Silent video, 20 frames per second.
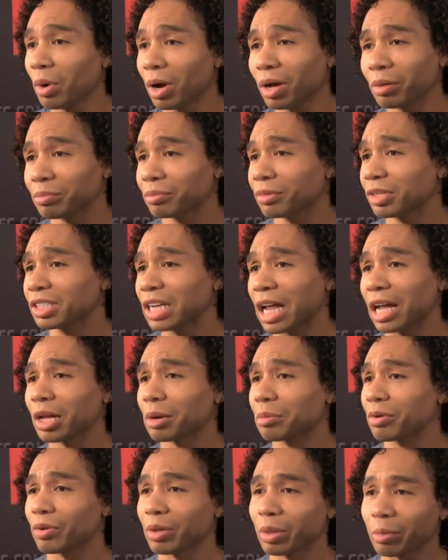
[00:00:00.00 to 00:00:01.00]
Well, there's not
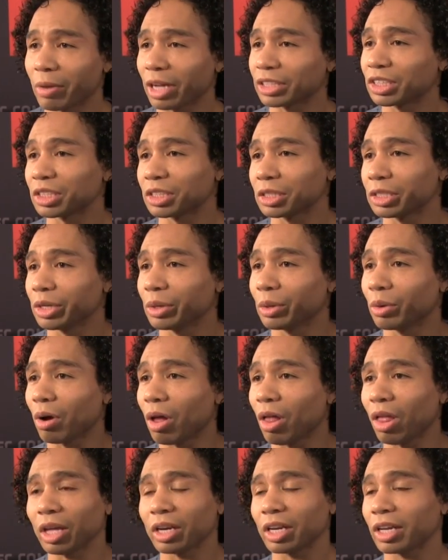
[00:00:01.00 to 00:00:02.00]
going to be really much to do.
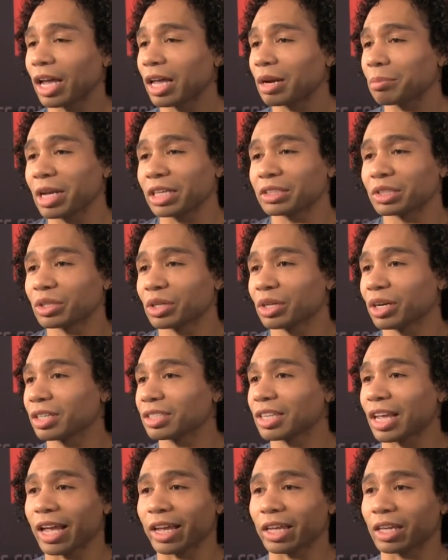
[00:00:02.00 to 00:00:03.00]
All I got to make sure
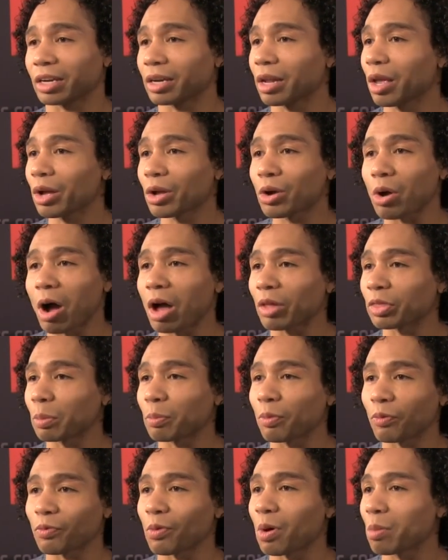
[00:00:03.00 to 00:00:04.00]
is I can go out there
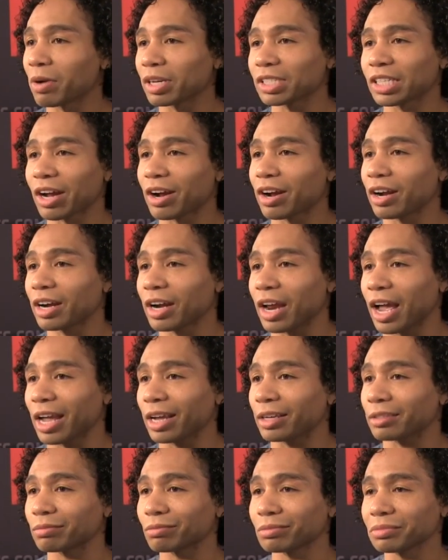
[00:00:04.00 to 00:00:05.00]
and perform on Saturday
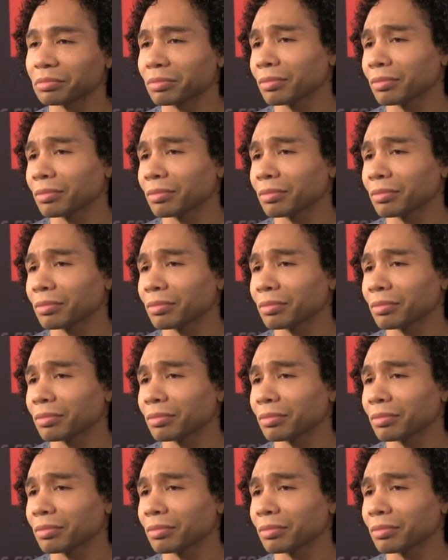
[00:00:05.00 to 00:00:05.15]
night.